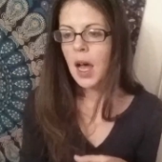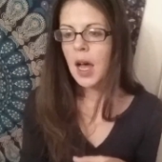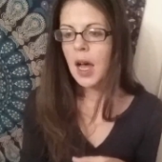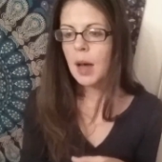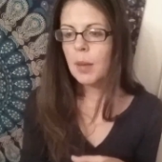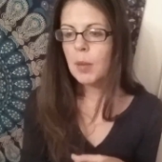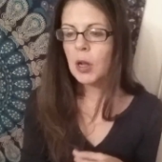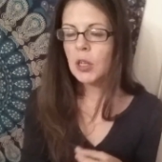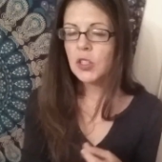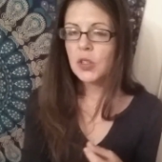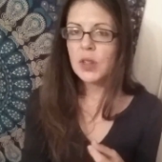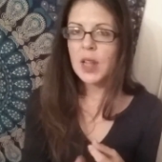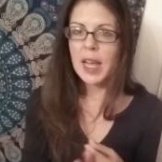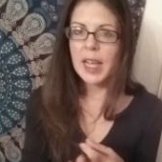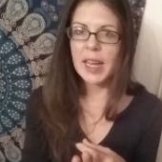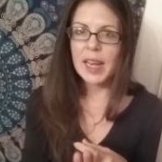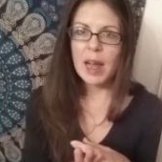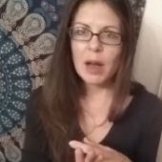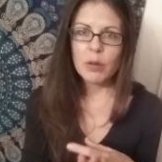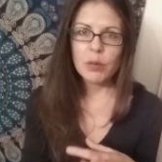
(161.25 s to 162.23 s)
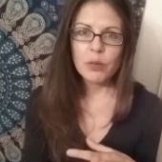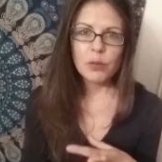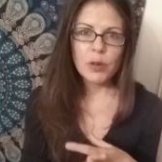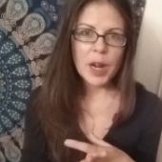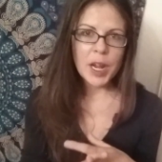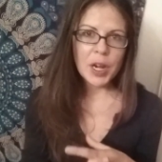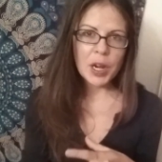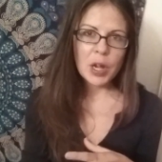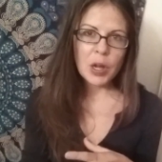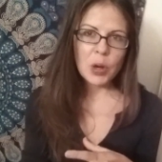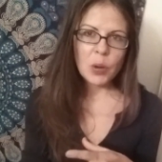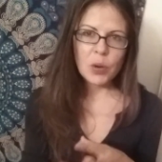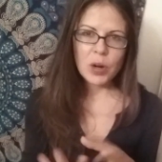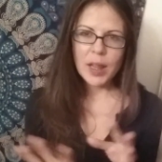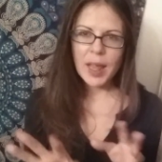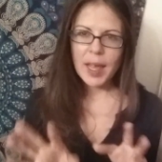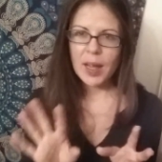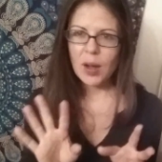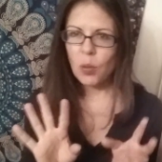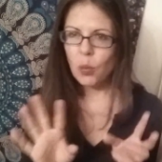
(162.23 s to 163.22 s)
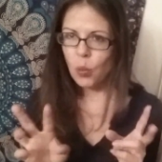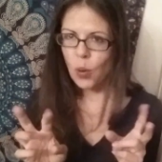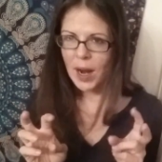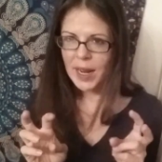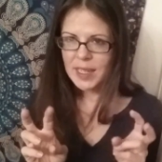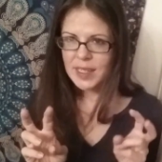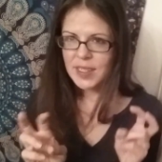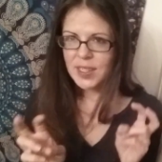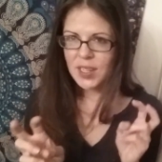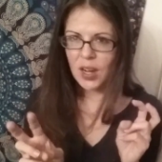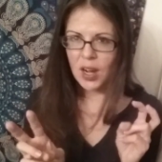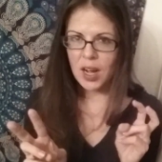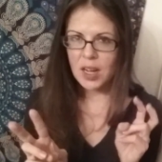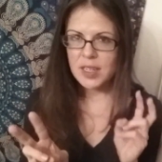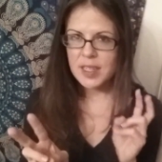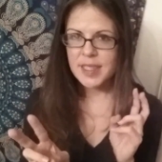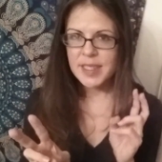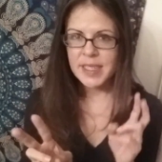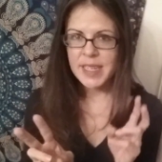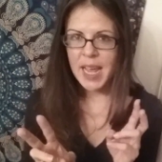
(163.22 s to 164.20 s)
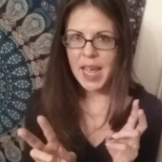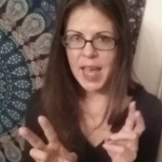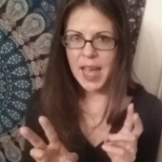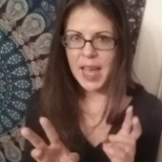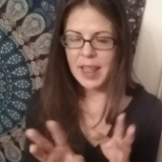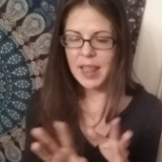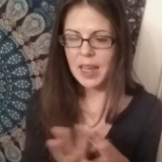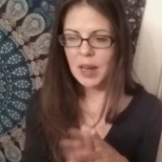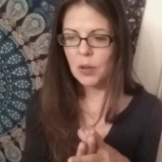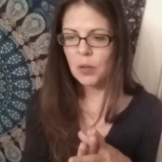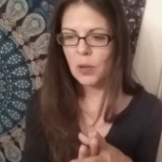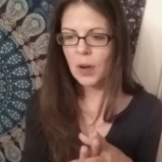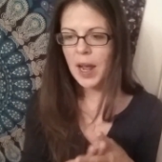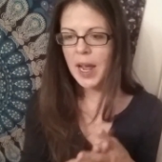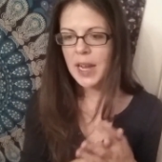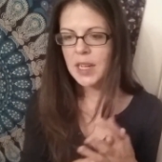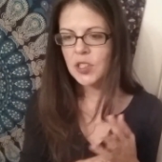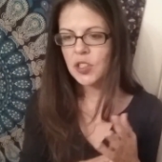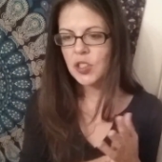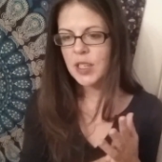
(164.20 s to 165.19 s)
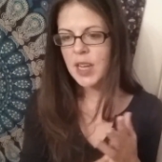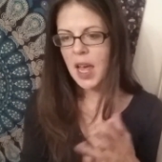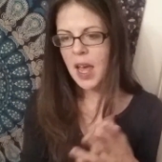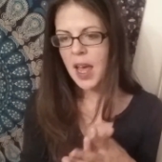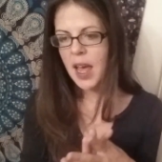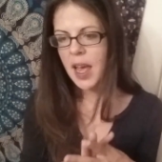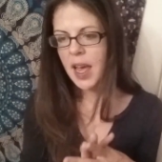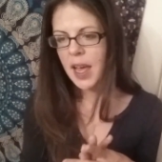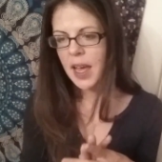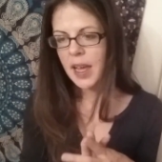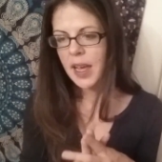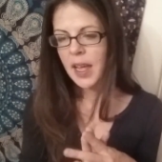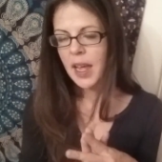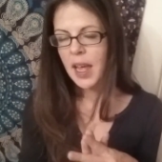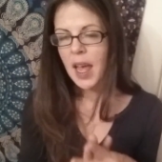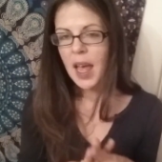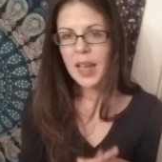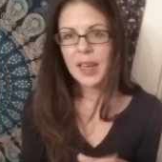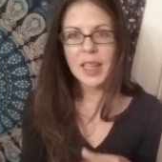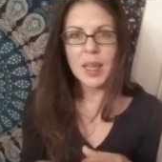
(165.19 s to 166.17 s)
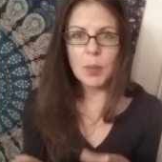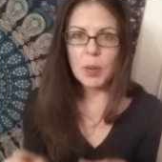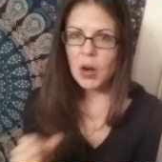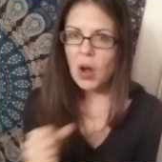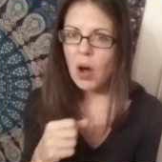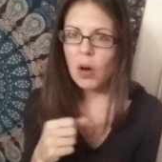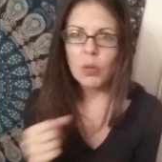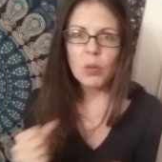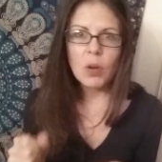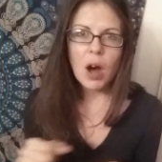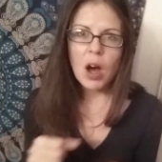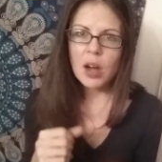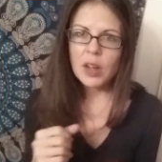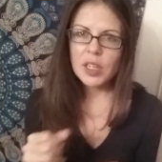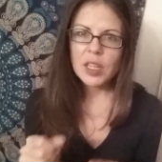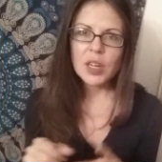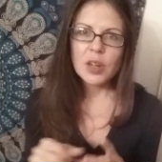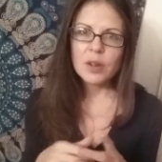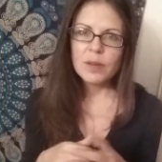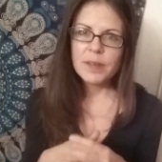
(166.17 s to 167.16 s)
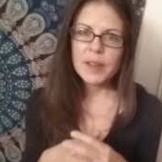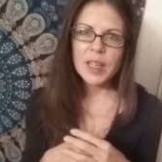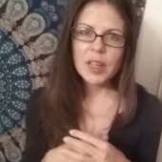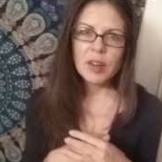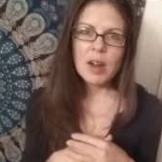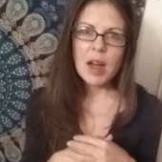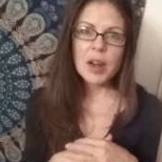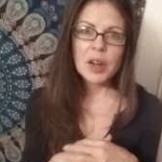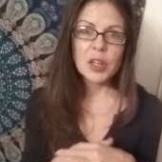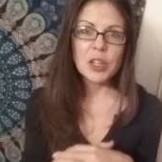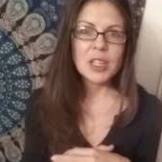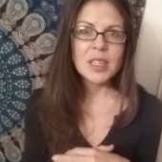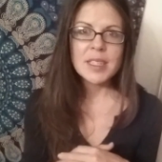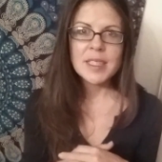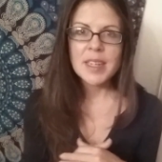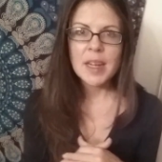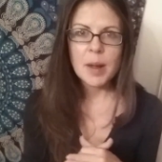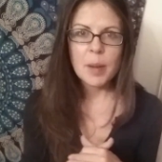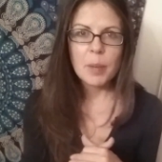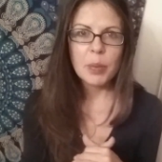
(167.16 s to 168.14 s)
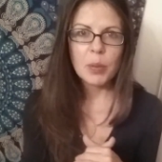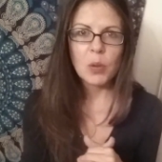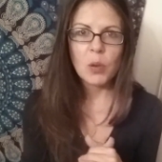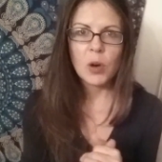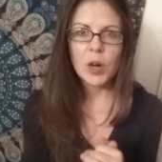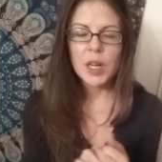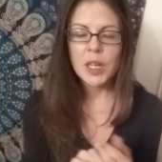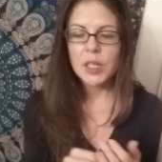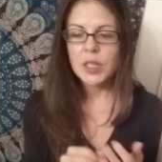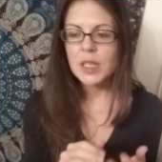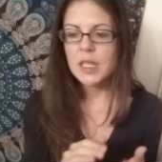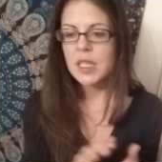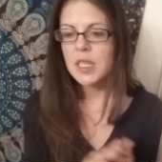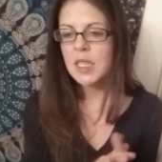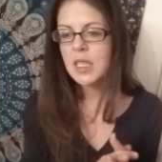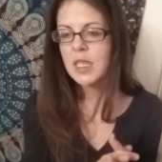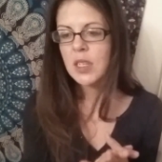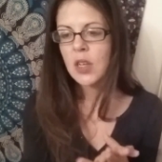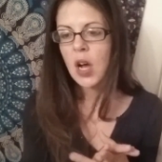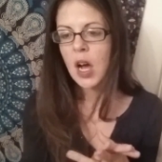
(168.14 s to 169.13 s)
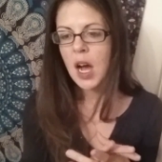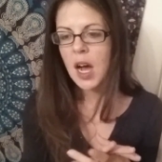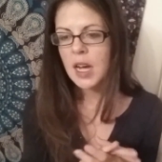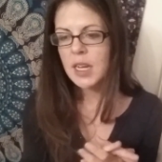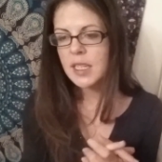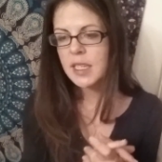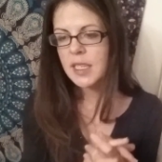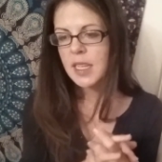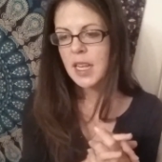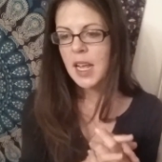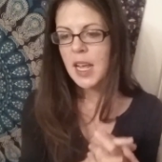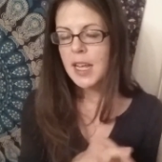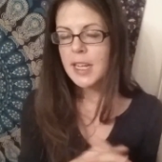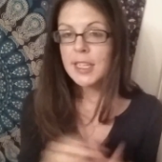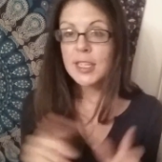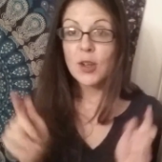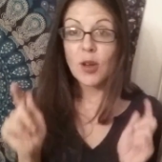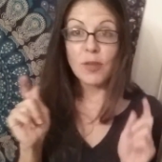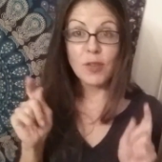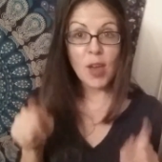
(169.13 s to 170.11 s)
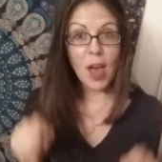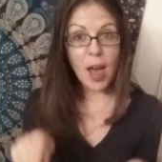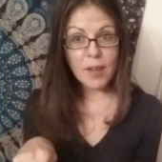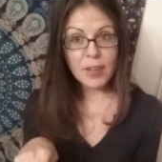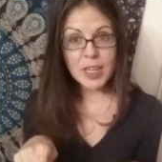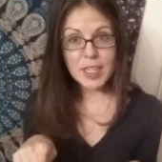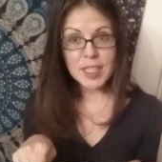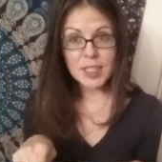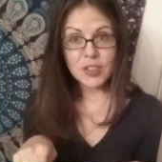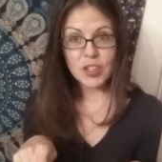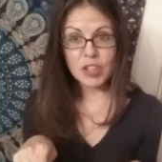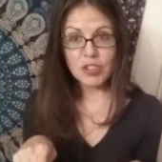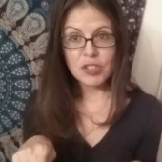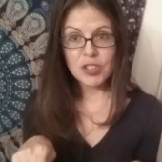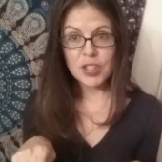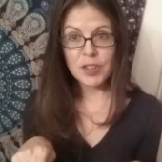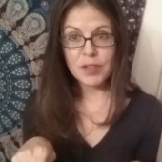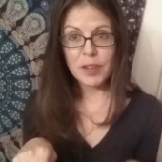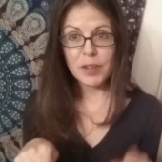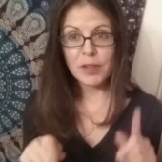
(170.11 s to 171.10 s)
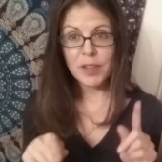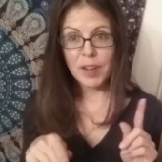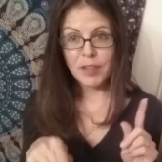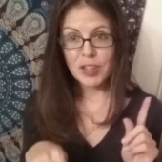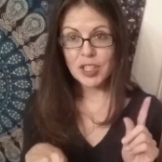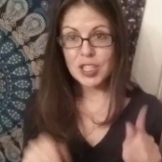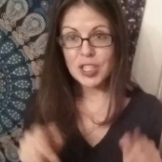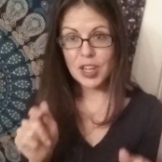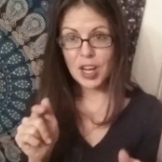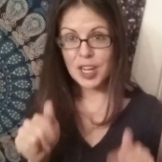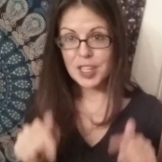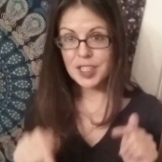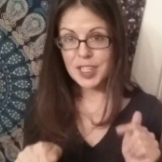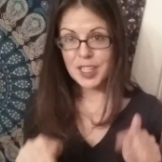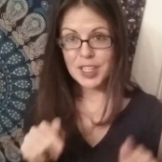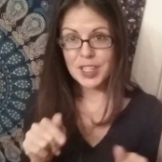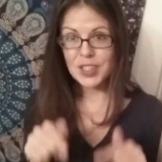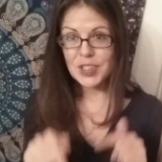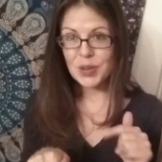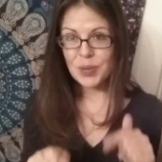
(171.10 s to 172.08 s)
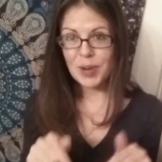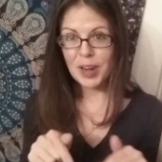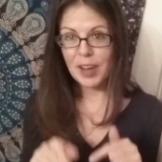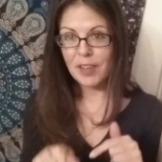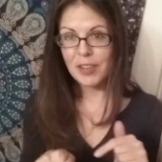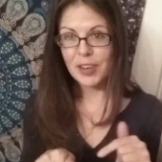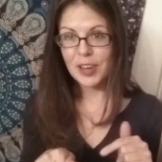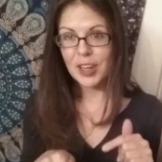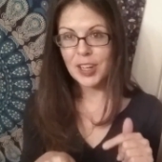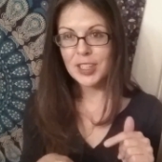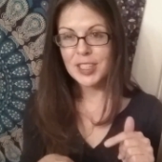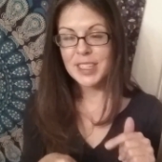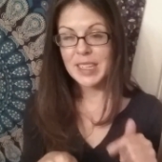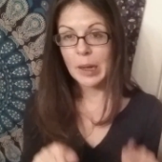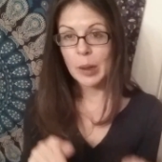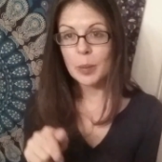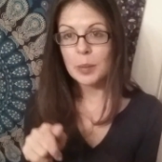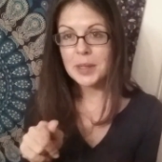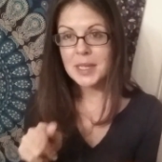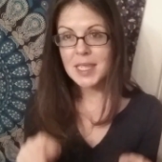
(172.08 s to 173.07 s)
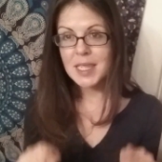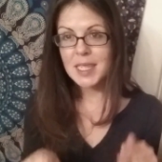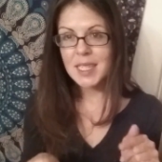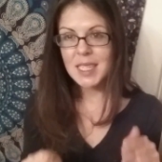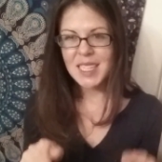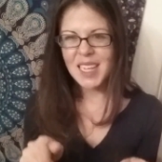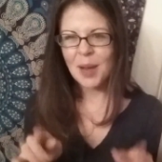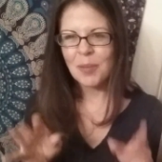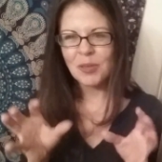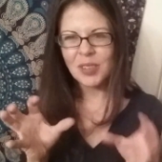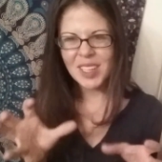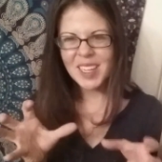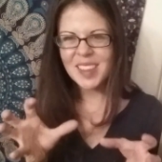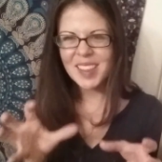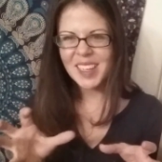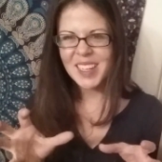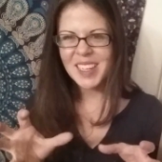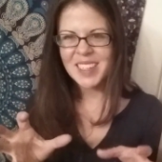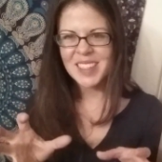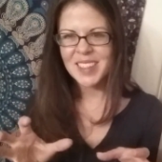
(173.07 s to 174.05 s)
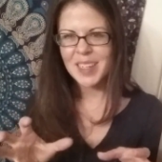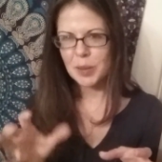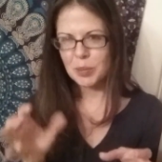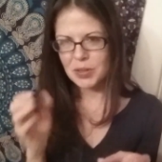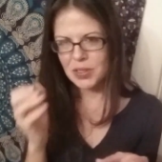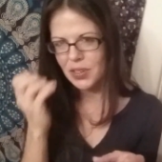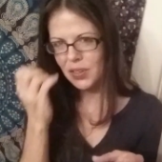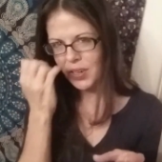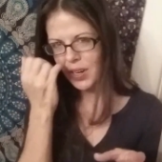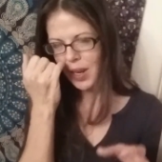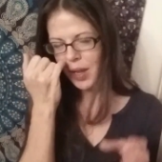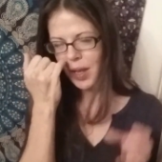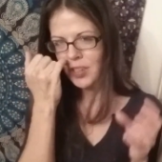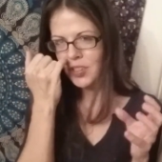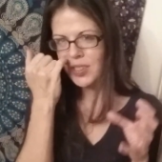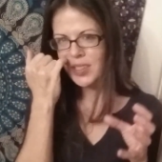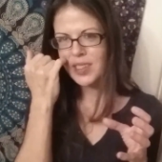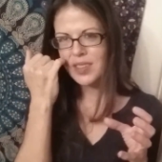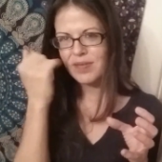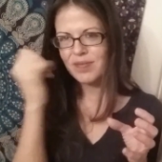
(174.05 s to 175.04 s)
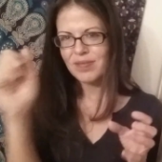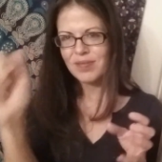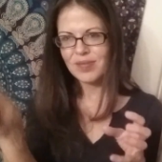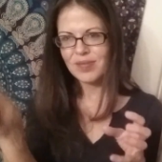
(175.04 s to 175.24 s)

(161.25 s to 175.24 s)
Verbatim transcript: Um, I'll do like an alfredo or like a white sauce day, like a ranch day. Keep it all raw, you know, figure out a good dip or a good sauce so if you have any suggestions of your favorite sauces or whatever, dips, I'm really thinking dips are gonna, I just,